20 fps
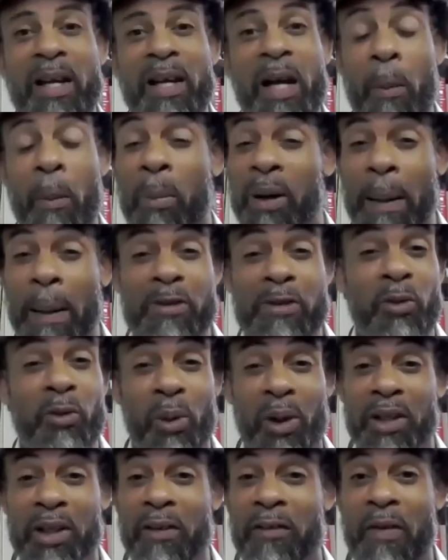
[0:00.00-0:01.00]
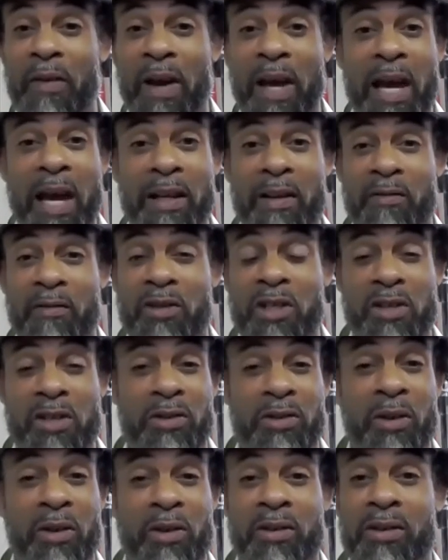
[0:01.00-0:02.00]
But I'm just really a fan of just
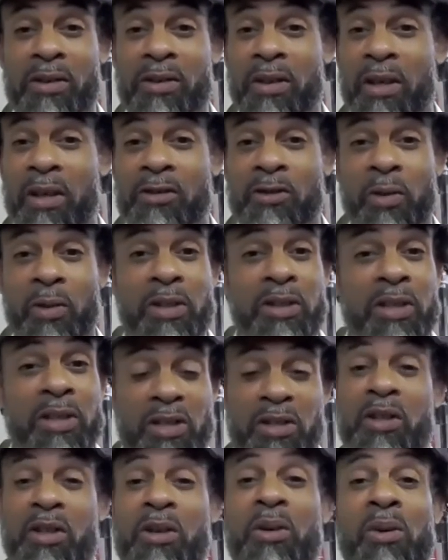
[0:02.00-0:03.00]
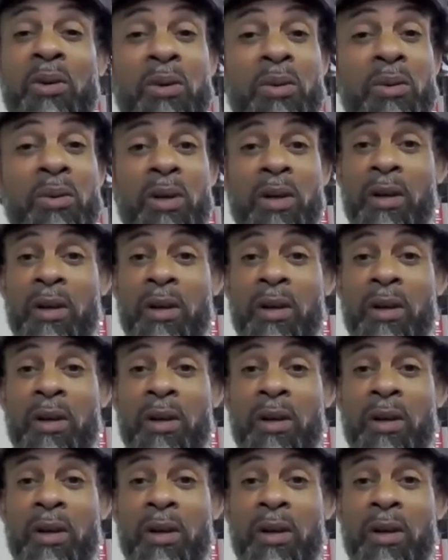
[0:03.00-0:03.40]
the traditional